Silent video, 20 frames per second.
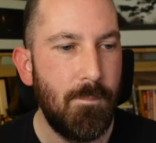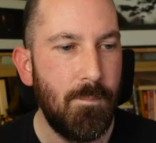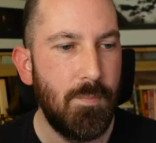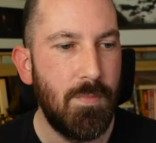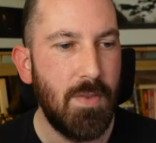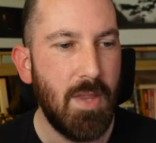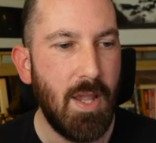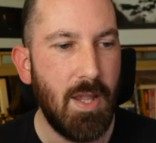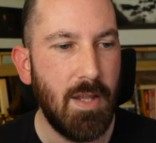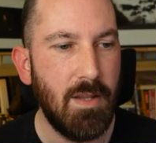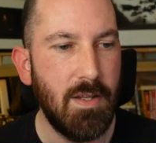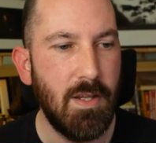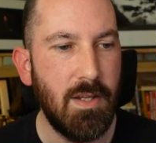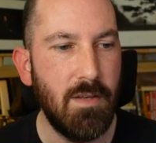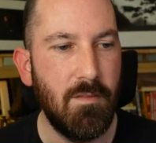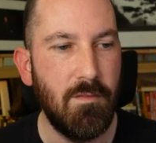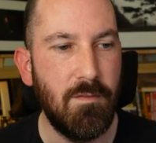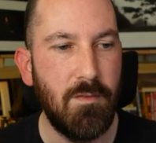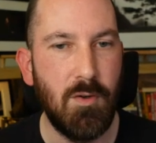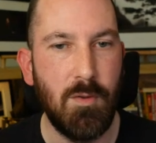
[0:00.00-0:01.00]
And then
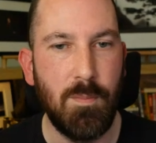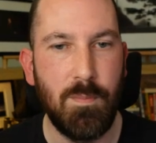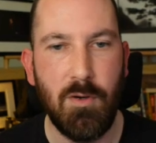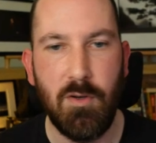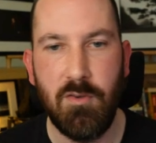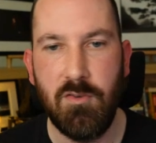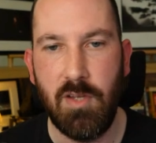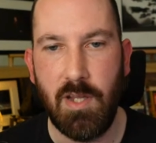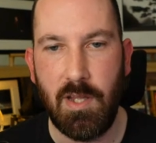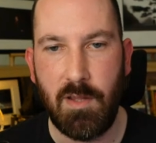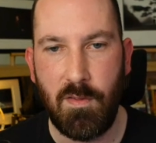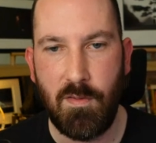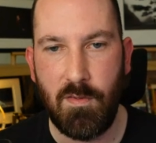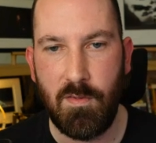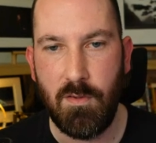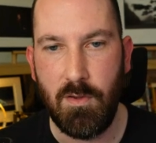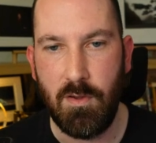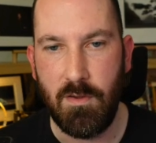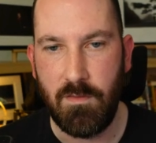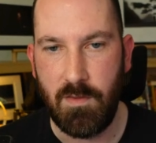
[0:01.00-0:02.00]
for projects, you
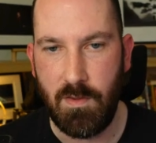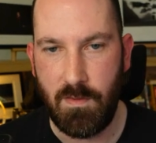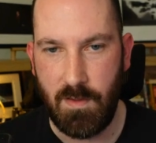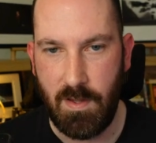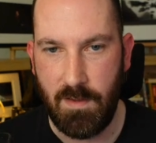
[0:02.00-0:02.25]
obviously have